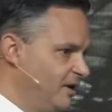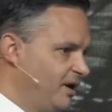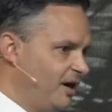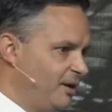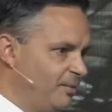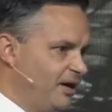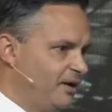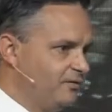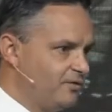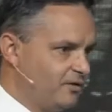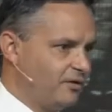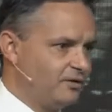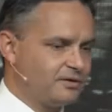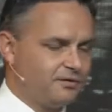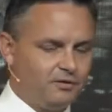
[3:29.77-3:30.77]
And for
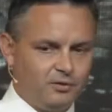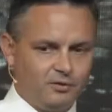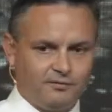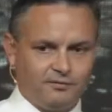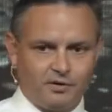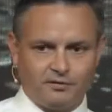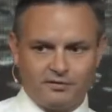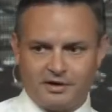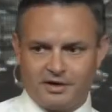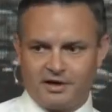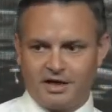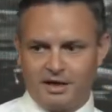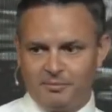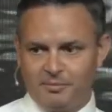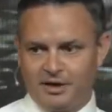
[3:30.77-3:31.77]
those of you who are involved in that
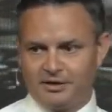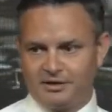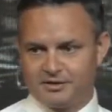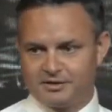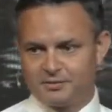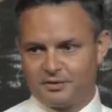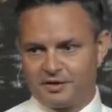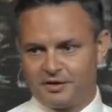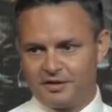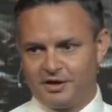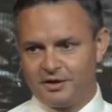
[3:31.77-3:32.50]
campaign, I just want to